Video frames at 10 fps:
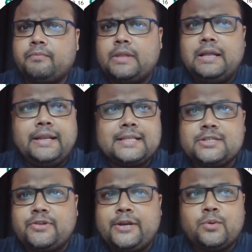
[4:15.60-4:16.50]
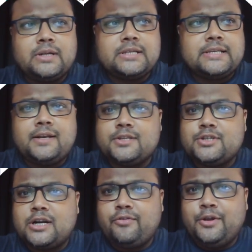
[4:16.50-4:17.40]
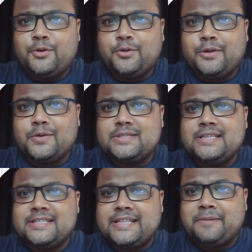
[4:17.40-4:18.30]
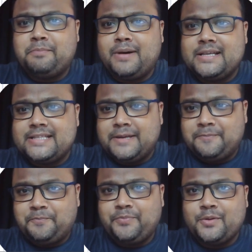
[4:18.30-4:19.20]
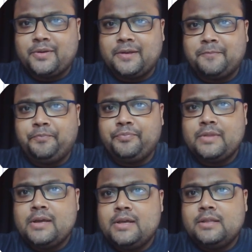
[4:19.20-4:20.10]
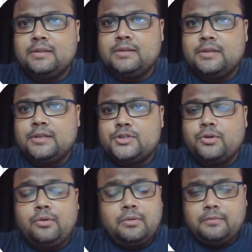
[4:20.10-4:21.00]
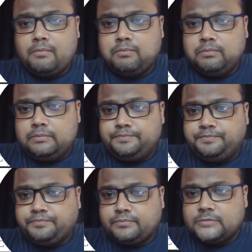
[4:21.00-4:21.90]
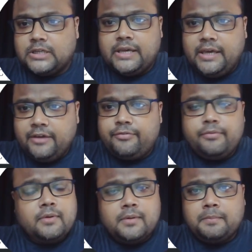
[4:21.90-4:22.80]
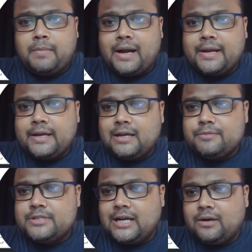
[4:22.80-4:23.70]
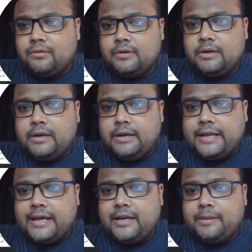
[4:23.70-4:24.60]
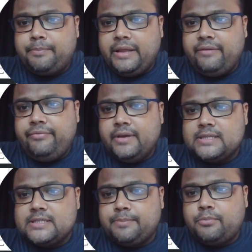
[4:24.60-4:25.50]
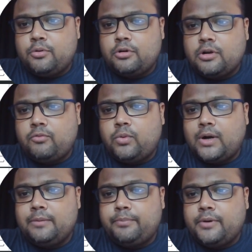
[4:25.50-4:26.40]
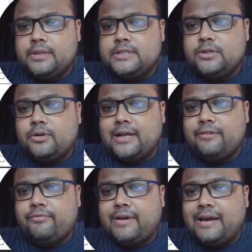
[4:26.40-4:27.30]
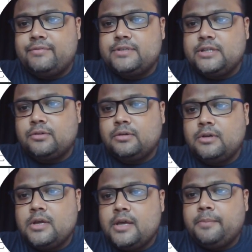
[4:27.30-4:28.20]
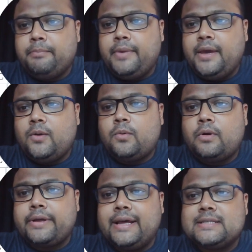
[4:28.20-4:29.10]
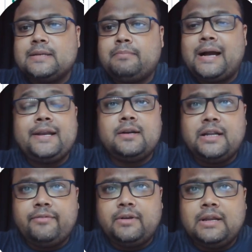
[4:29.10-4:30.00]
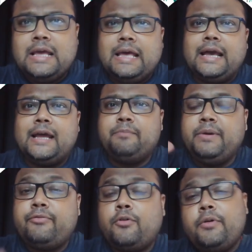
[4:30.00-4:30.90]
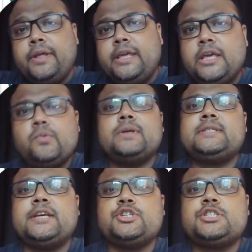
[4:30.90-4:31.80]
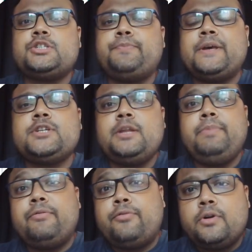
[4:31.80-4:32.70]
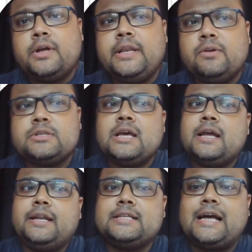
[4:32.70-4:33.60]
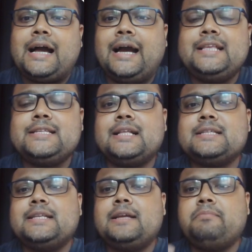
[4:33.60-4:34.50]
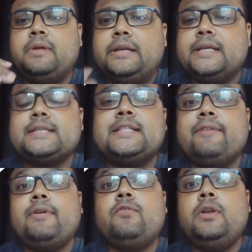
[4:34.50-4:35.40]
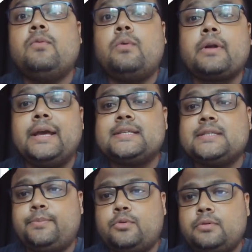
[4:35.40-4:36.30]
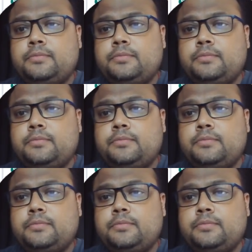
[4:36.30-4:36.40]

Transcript: let's try to understand the chart of EURUSD step by step. Okay, so if market comes down, then the previous support of 1.0950 may work as a minor level. And before the US session, especially before the news, there's a high chance that this level will work as support.